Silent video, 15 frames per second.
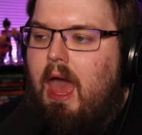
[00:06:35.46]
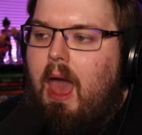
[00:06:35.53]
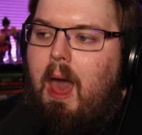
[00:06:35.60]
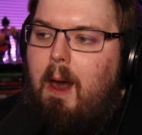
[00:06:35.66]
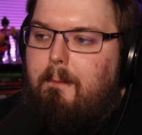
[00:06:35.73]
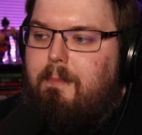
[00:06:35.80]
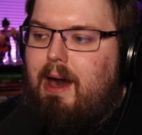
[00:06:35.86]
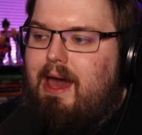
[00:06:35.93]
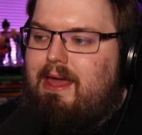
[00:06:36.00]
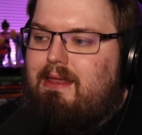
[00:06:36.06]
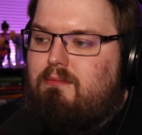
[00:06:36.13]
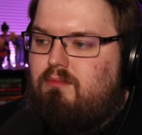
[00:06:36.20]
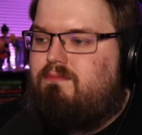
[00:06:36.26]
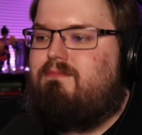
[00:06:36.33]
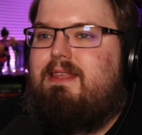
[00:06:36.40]
But
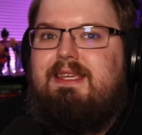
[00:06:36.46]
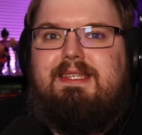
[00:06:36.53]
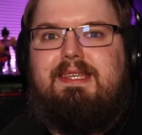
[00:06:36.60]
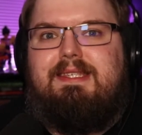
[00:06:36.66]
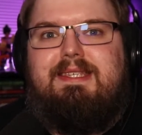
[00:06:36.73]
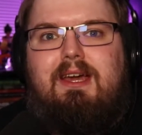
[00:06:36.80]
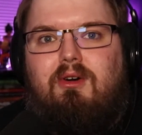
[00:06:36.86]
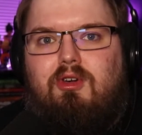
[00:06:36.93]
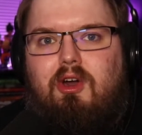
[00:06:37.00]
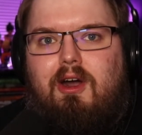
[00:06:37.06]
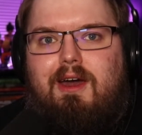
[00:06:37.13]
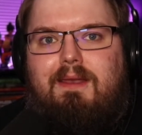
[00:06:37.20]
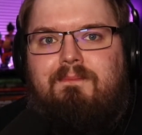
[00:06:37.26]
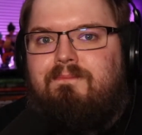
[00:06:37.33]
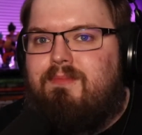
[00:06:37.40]
this is still
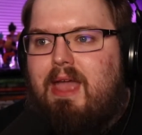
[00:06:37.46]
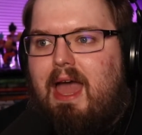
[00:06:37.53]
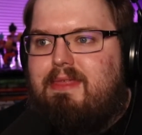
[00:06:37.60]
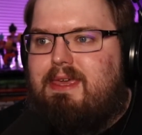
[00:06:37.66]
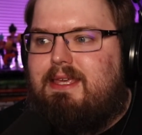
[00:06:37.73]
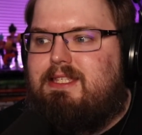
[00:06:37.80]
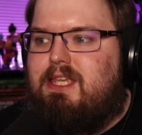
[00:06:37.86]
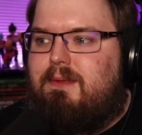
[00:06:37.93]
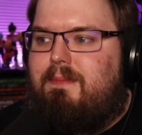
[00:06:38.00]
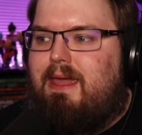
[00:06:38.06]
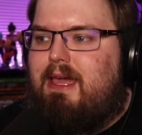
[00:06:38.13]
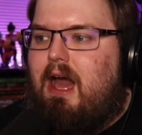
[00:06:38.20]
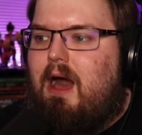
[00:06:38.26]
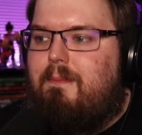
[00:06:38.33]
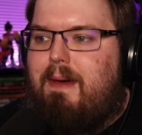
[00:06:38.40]
good. I think it's going to make
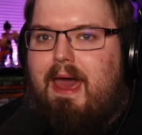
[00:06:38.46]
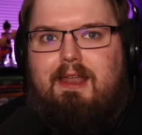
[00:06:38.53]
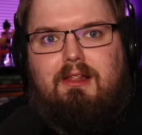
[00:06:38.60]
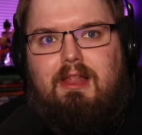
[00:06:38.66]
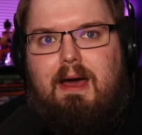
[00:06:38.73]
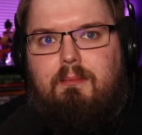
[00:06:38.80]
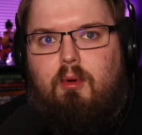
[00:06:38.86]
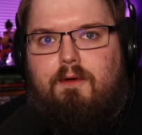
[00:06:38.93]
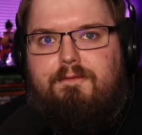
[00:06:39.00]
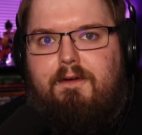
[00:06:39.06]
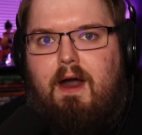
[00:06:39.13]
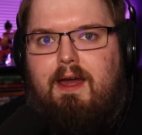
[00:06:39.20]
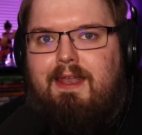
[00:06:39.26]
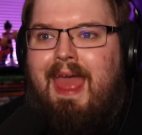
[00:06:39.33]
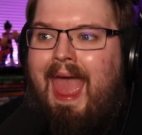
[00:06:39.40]
combat a lot more
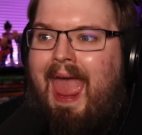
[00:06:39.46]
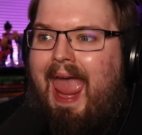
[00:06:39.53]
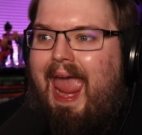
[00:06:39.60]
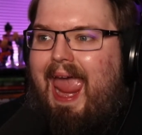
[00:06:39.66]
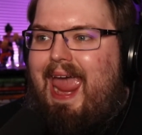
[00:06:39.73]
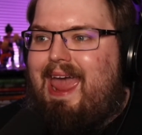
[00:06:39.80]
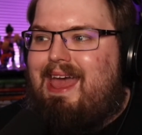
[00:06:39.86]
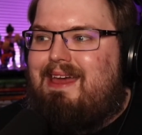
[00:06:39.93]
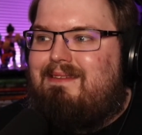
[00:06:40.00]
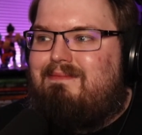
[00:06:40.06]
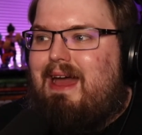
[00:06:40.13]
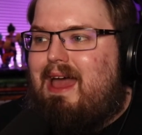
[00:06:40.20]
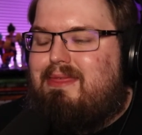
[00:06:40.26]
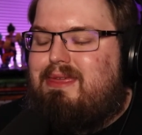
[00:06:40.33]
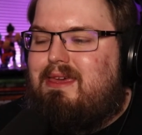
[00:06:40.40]
fun, and
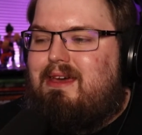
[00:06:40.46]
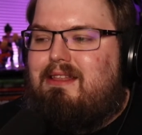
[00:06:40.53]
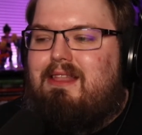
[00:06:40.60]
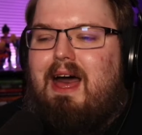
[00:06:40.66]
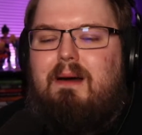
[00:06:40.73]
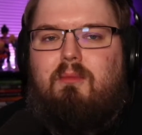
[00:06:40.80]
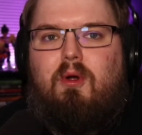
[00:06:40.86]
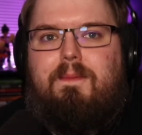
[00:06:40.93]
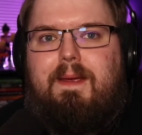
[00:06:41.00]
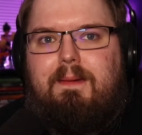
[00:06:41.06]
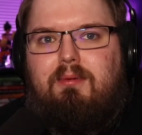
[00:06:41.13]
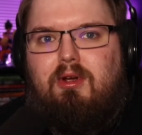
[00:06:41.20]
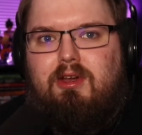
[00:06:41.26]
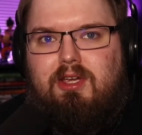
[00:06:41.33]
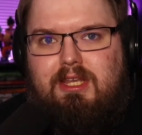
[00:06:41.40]
I think a lot more people
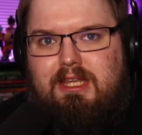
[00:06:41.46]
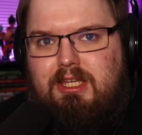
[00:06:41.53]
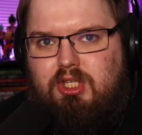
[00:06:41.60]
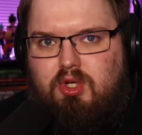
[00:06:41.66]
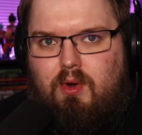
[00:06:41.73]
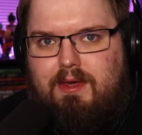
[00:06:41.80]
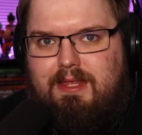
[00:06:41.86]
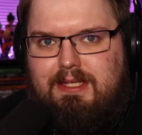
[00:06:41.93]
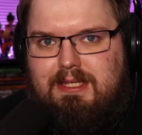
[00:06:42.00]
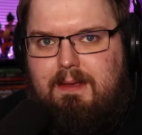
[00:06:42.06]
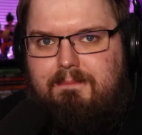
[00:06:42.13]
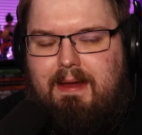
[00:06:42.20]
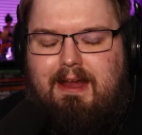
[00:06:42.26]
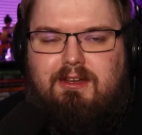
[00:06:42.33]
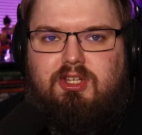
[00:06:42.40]
are going to enjoy this
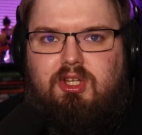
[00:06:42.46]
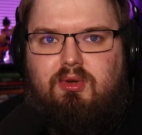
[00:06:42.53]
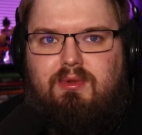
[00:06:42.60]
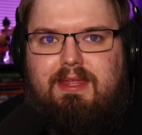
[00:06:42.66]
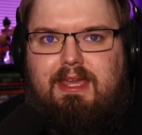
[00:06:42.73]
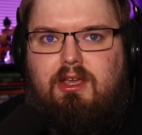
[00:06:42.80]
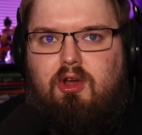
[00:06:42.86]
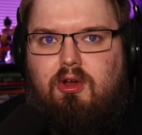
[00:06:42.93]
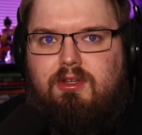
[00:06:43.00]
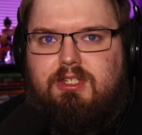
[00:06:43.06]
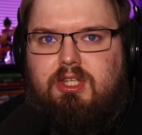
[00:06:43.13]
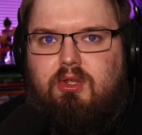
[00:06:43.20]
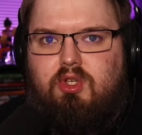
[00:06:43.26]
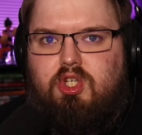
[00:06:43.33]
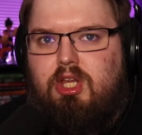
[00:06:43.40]
compared to the current
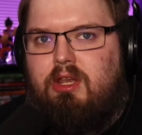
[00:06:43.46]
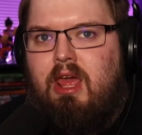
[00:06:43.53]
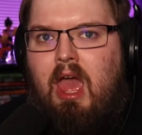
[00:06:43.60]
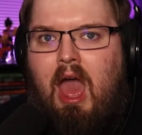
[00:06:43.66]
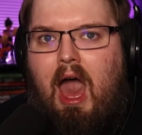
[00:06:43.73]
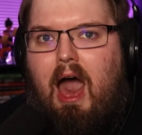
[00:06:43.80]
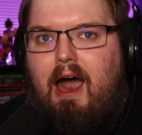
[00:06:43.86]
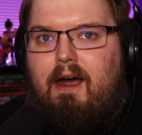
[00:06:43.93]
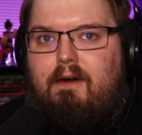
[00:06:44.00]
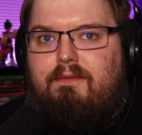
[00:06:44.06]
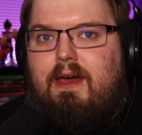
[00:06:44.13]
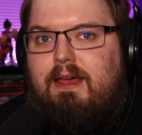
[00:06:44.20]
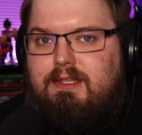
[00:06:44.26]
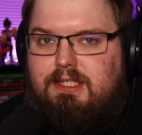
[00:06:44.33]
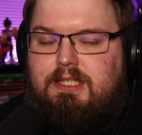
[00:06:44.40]
solution of
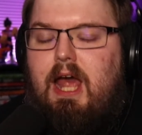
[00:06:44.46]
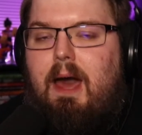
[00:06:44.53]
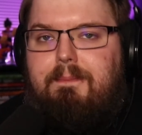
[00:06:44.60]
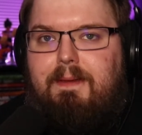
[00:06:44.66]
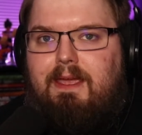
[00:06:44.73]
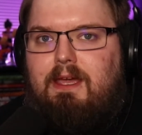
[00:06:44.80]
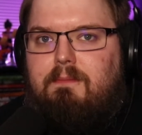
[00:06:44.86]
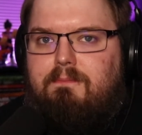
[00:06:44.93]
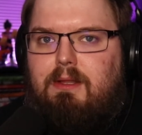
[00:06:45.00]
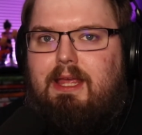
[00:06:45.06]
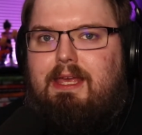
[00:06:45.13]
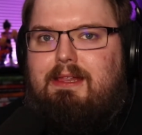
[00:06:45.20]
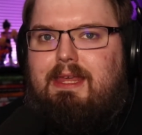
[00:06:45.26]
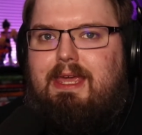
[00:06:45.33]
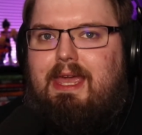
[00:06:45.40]
stopping
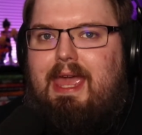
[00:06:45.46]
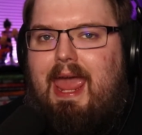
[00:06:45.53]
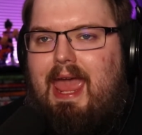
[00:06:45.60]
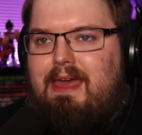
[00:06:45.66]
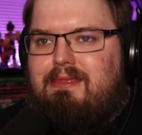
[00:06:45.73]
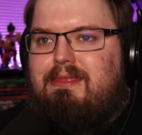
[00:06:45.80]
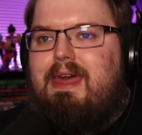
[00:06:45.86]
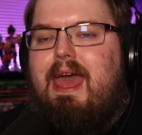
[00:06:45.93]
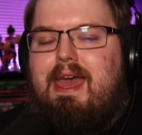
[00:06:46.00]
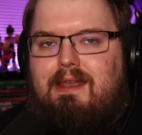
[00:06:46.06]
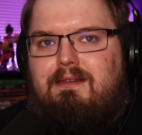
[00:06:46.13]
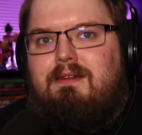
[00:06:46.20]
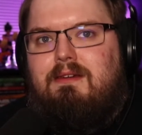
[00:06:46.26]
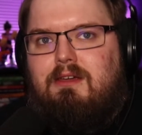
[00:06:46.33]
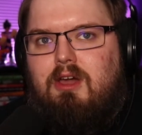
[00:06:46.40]
completely and
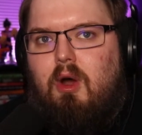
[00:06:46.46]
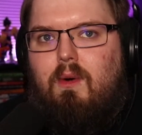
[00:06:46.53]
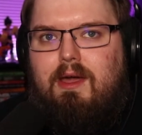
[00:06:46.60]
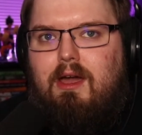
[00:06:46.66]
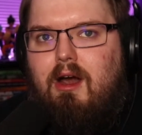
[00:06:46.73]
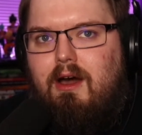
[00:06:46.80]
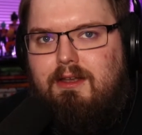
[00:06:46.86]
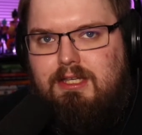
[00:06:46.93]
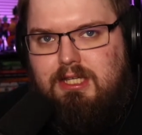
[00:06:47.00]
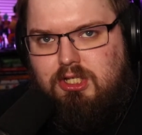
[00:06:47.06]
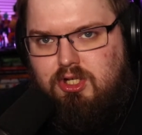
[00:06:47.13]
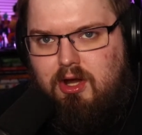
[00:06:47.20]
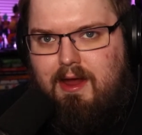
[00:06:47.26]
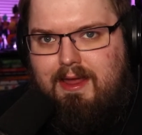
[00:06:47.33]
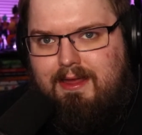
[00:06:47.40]
then going on to
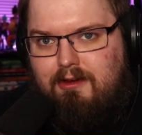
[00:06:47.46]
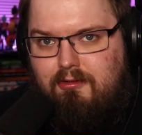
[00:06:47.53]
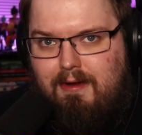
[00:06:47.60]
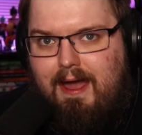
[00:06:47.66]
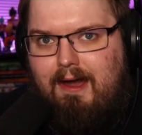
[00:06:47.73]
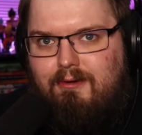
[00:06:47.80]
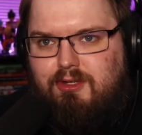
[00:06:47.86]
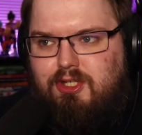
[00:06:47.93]
try and crouch.